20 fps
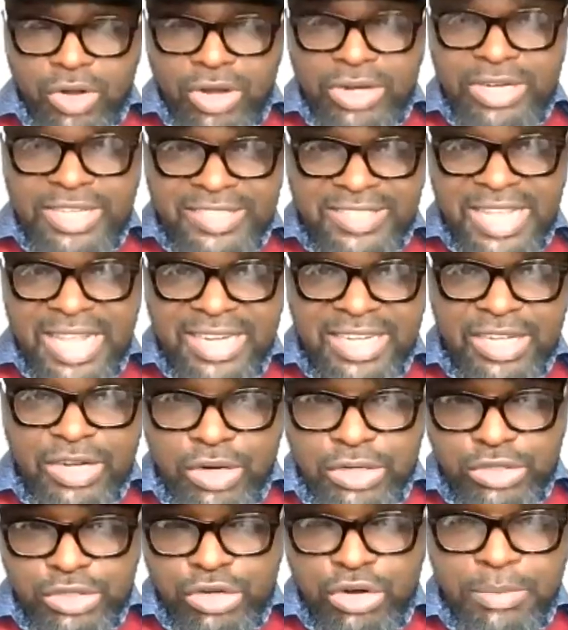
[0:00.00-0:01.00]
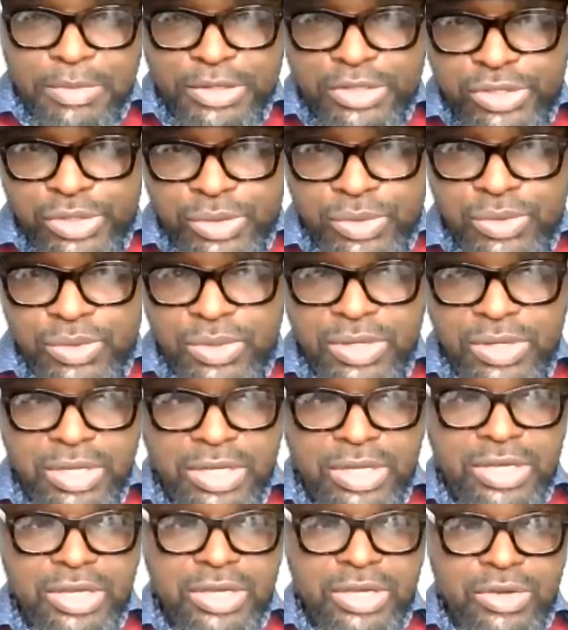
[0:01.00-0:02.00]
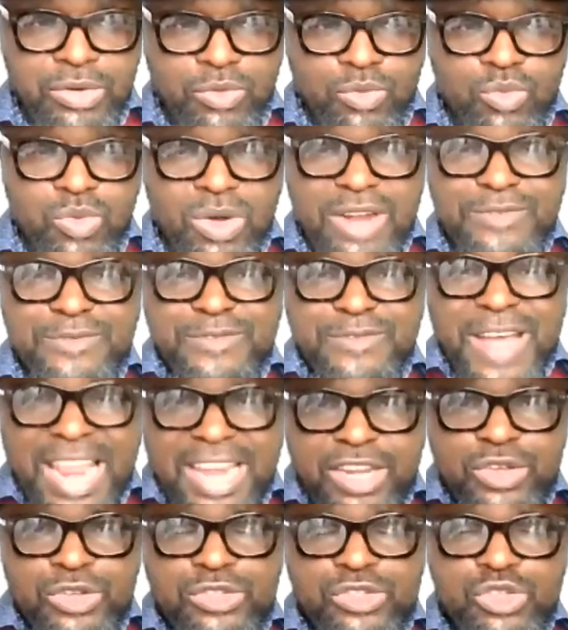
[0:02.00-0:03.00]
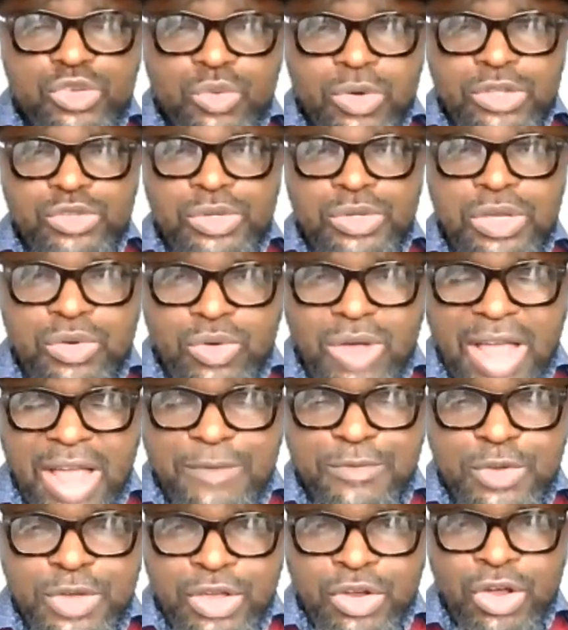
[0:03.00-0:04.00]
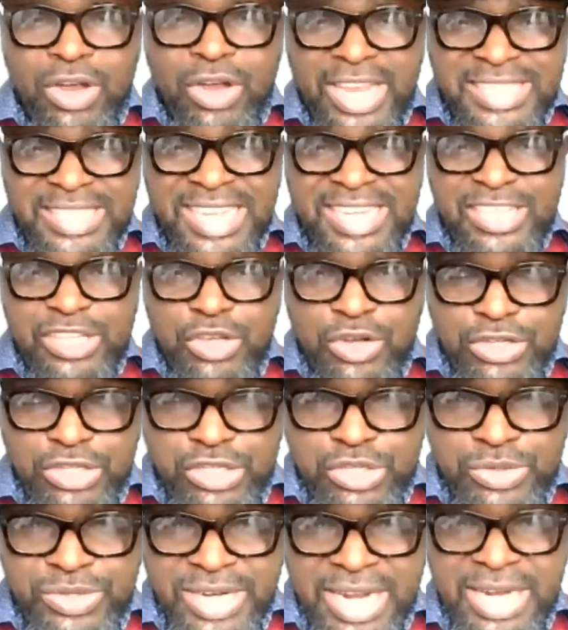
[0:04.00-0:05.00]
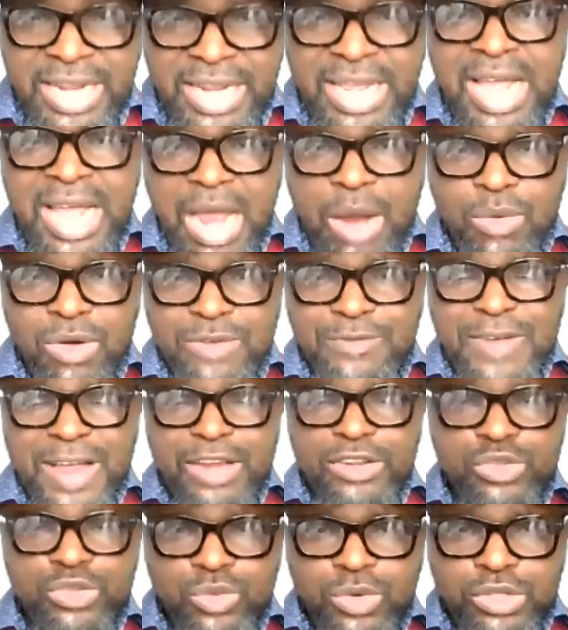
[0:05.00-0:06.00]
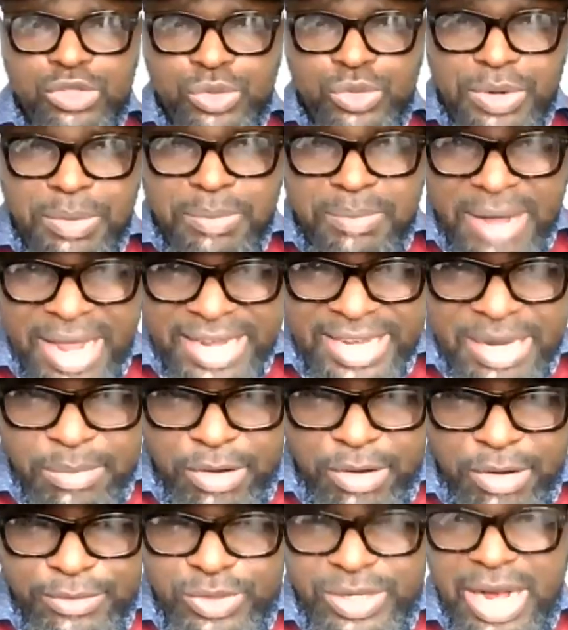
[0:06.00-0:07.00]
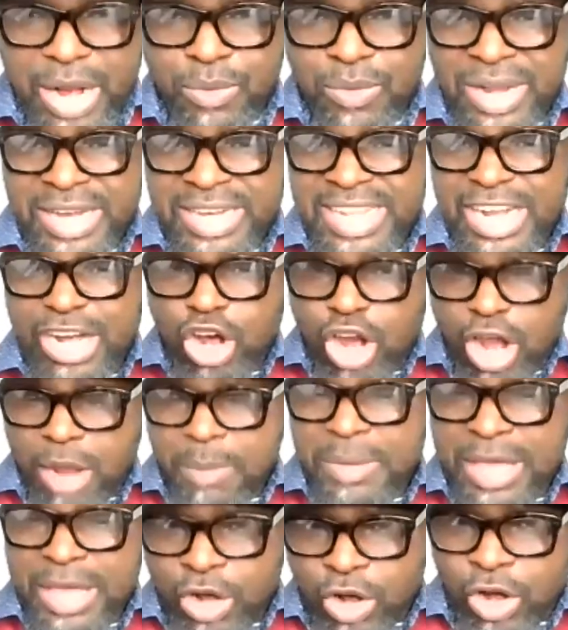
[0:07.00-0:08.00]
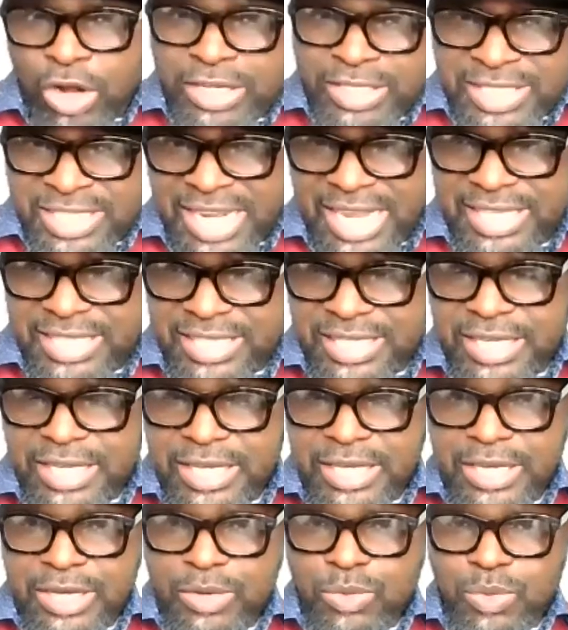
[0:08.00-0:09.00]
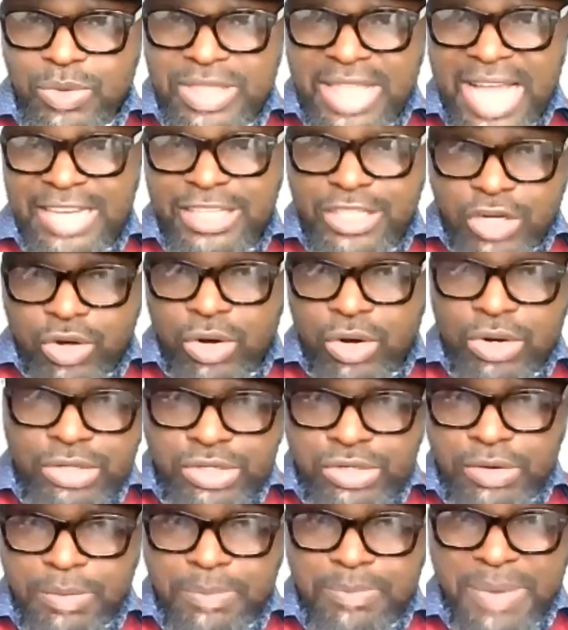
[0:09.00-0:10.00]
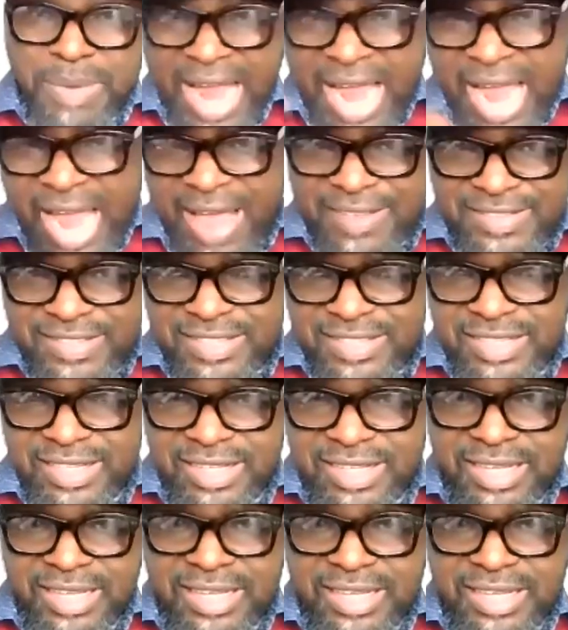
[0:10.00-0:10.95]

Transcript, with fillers: understand the culture. Number two, what values do you want to have you inculcated in your children, and what values do you want to remind them of so that when they come in contact with that culture, perhaps